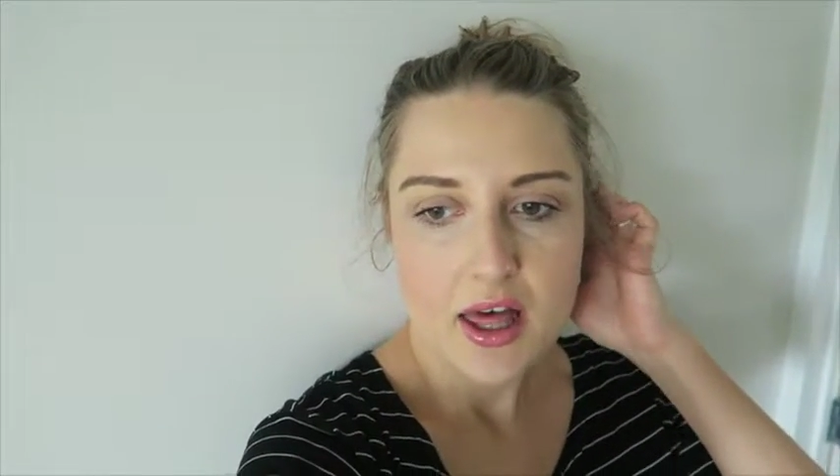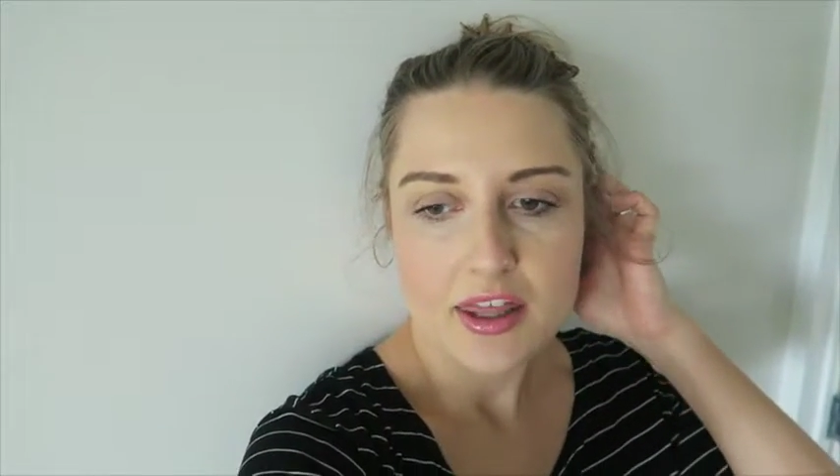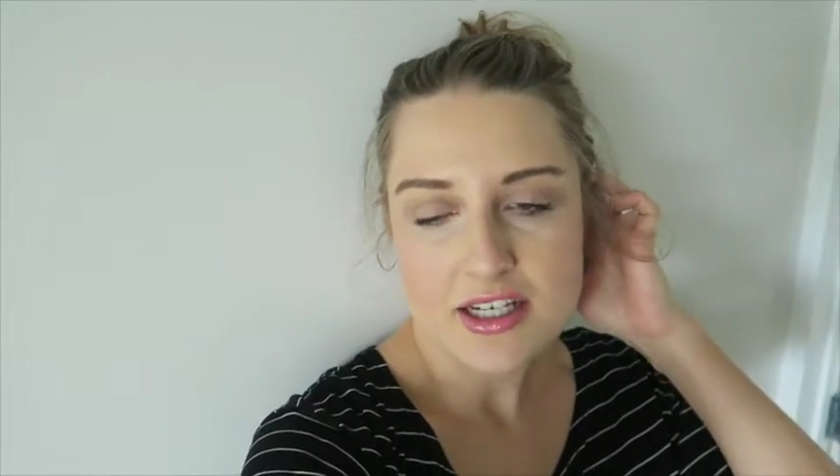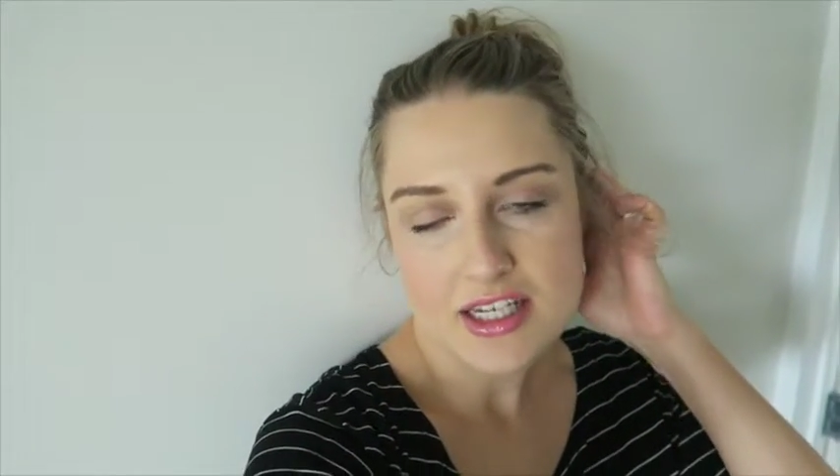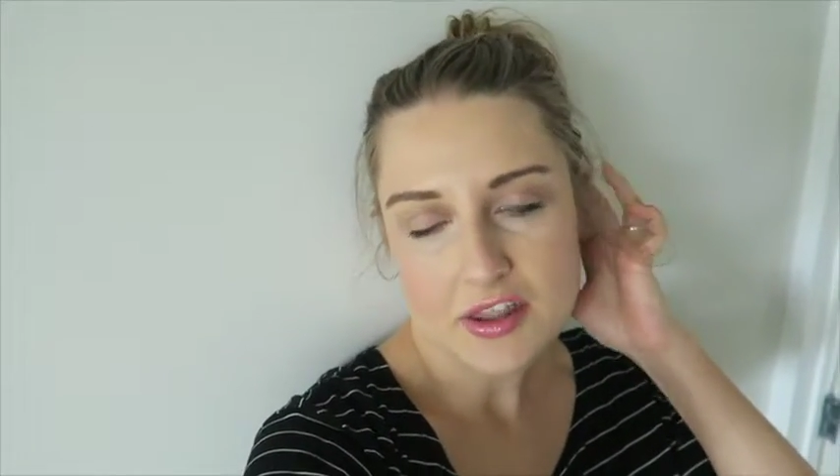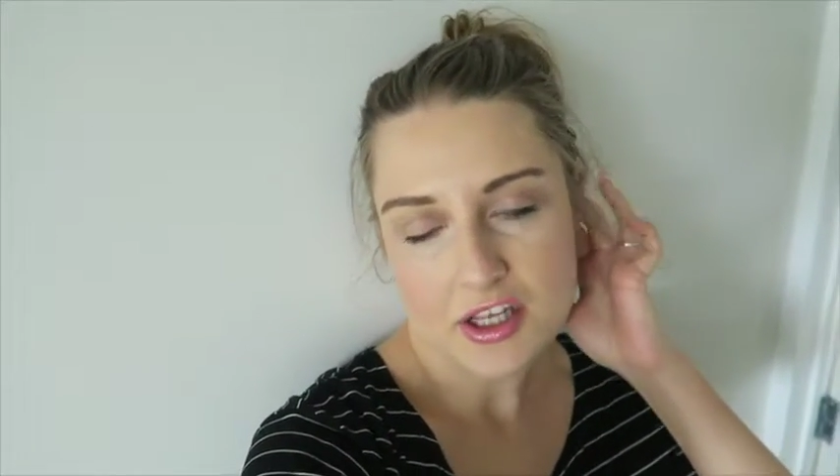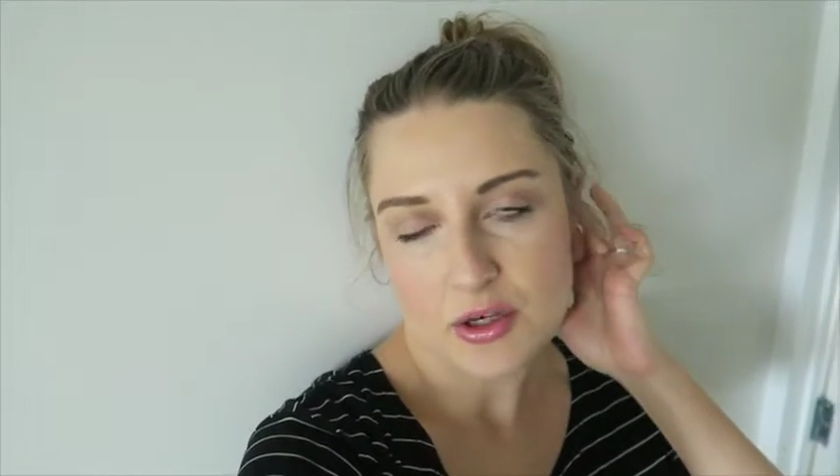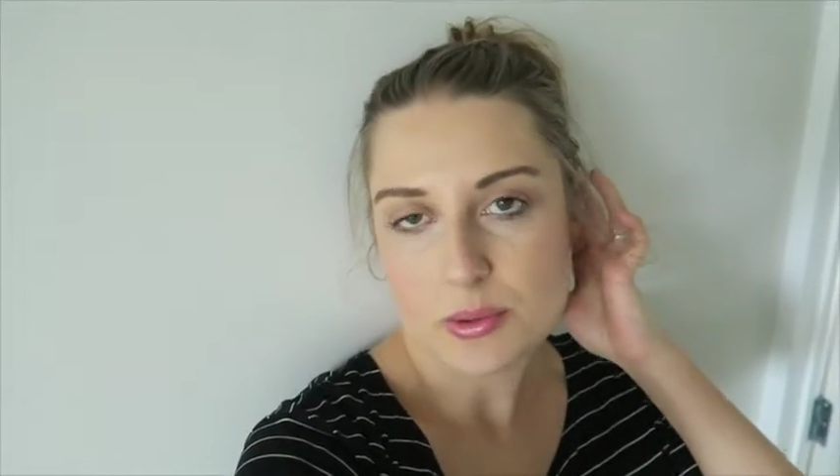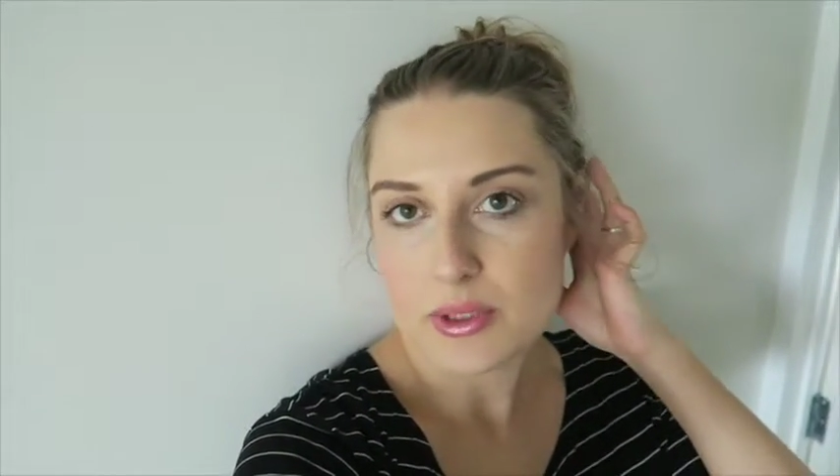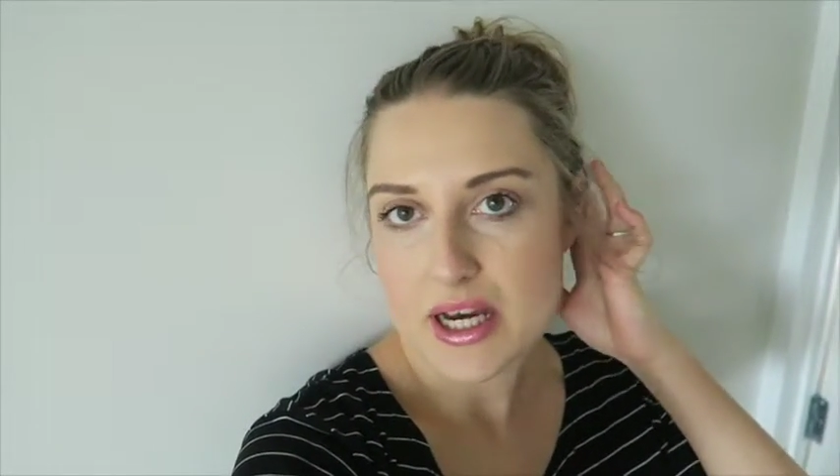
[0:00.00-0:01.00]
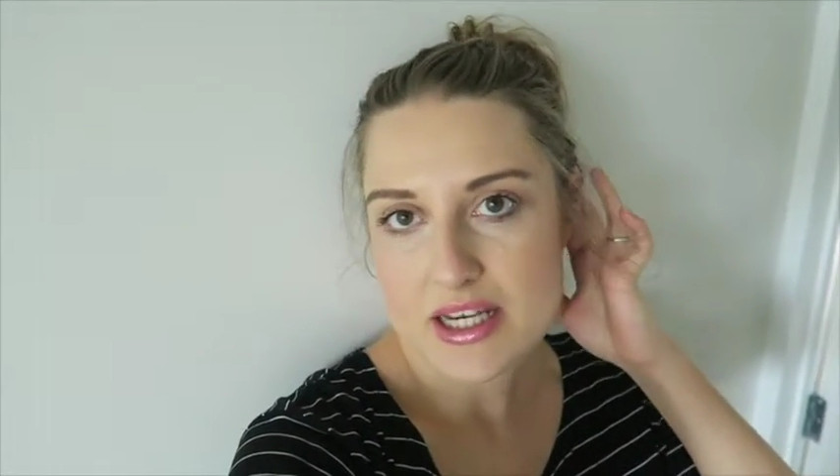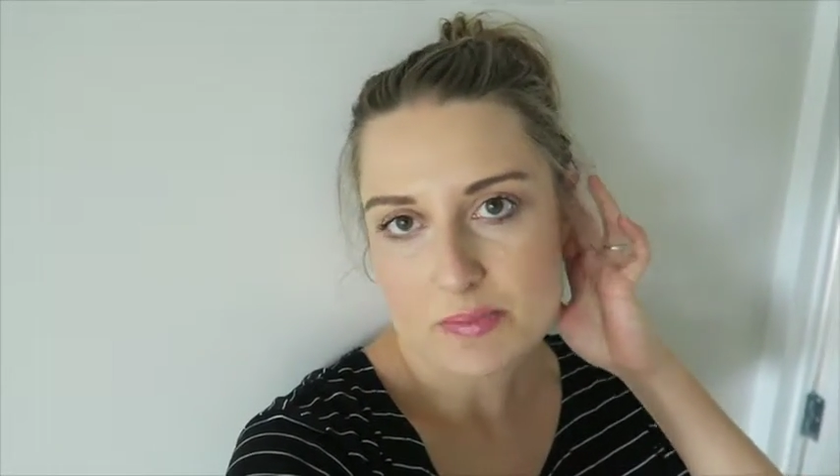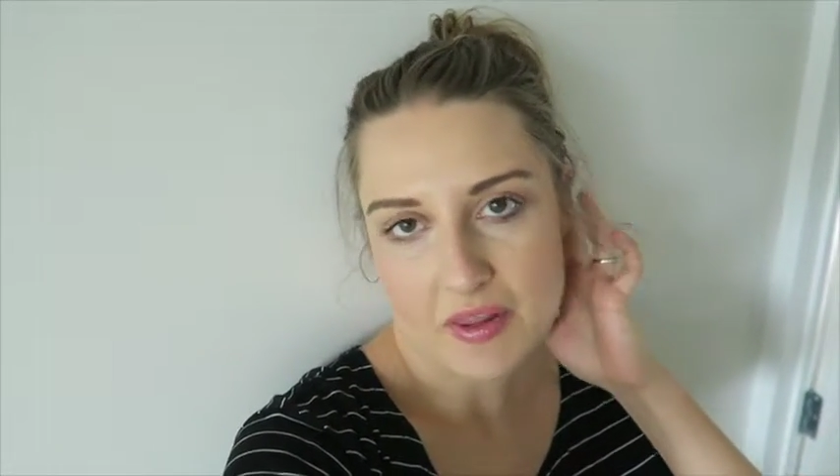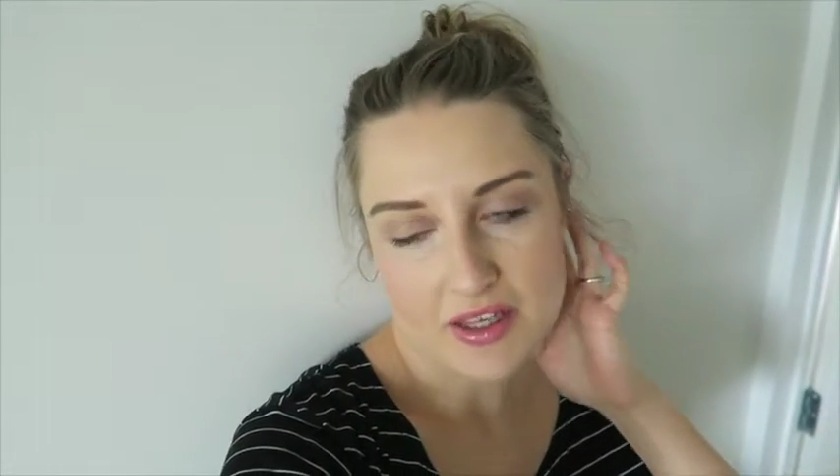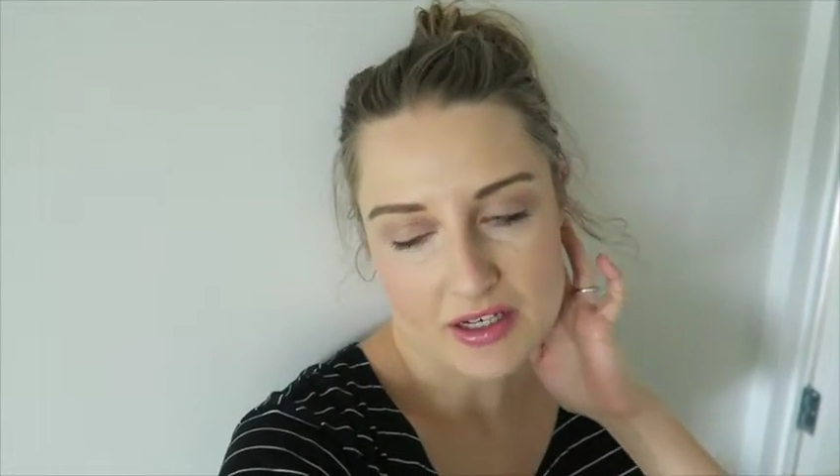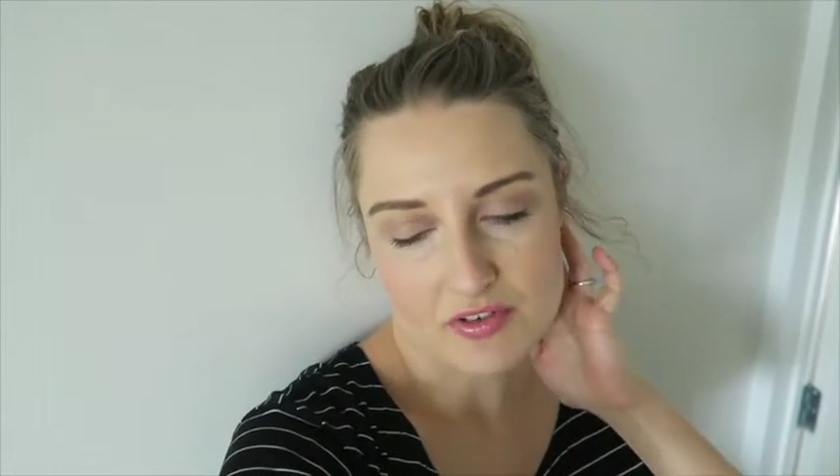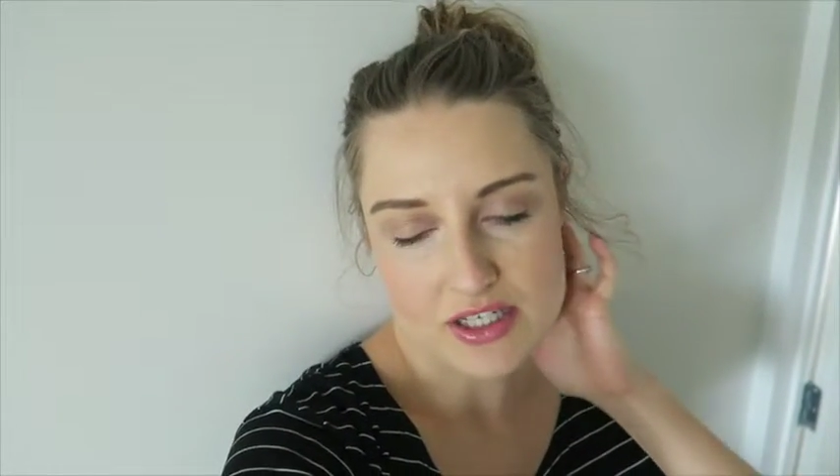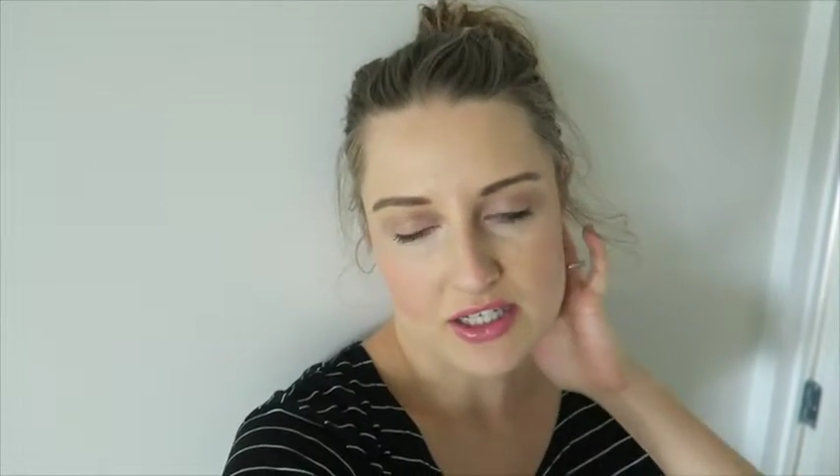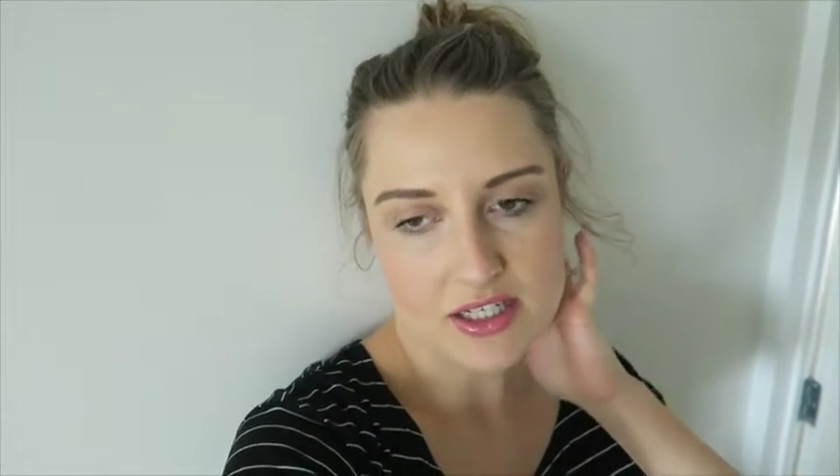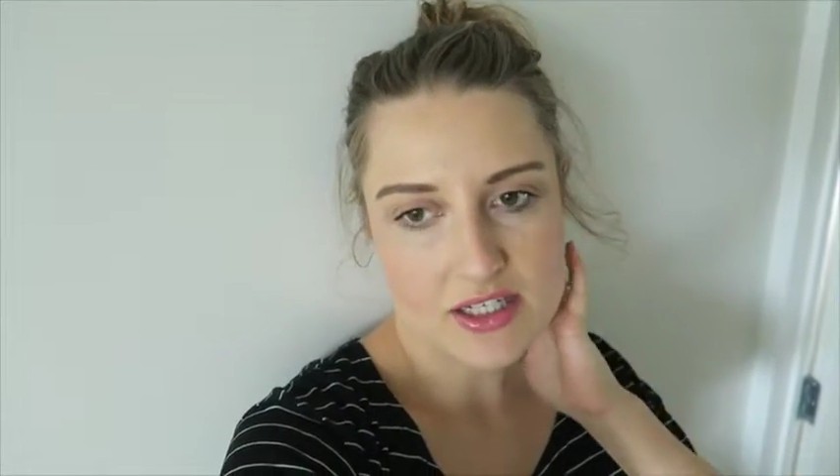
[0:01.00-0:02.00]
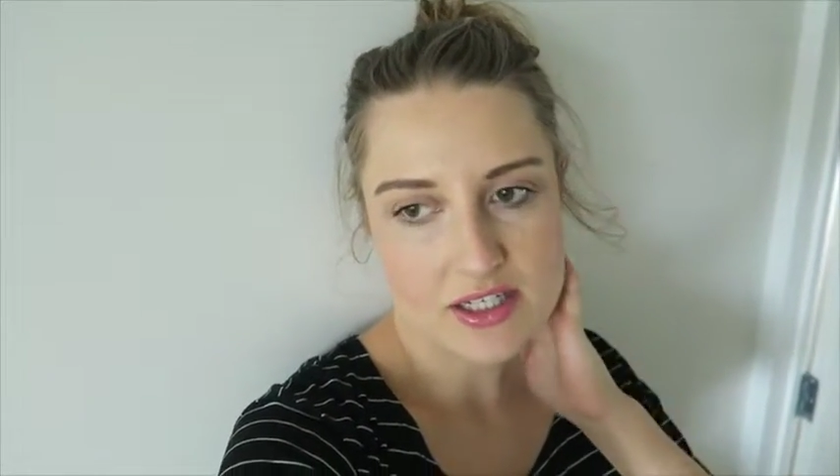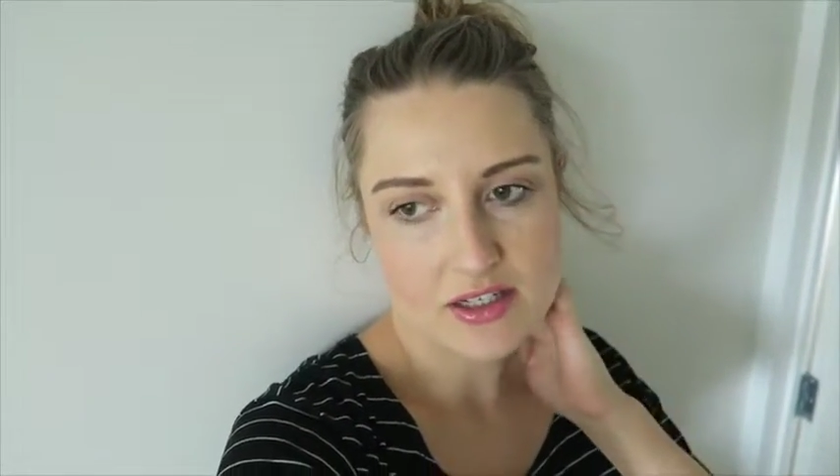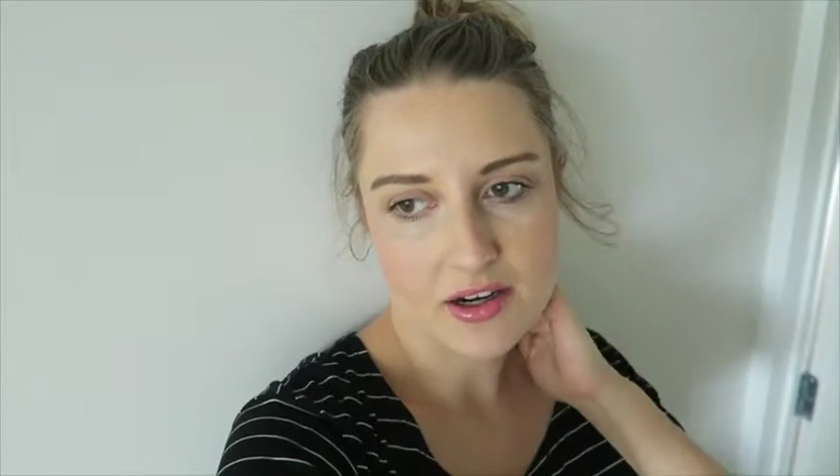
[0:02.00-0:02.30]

They said they called us, but they never did,